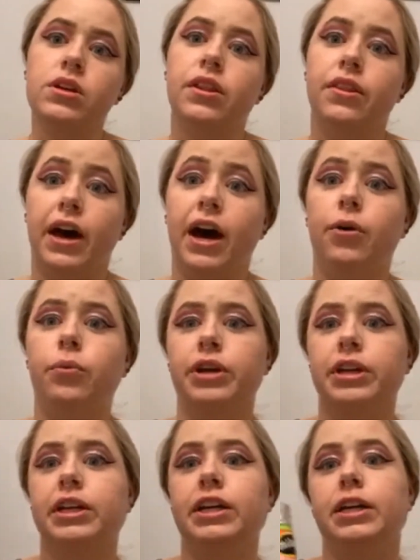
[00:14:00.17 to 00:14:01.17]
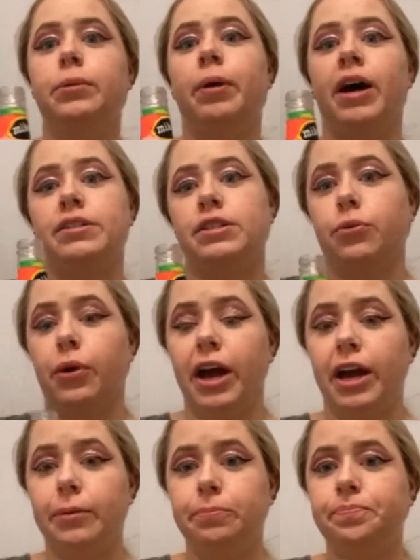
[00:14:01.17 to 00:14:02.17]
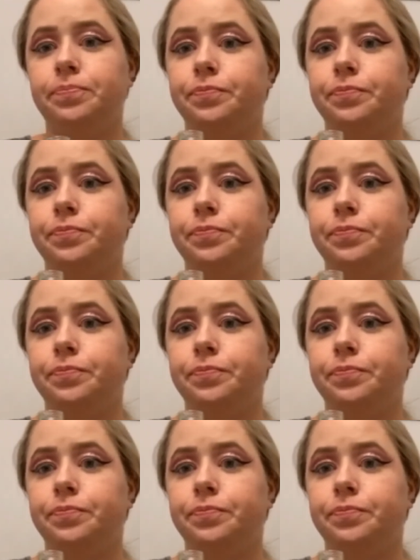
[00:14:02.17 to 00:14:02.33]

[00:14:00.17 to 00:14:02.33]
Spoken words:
that when he passed away,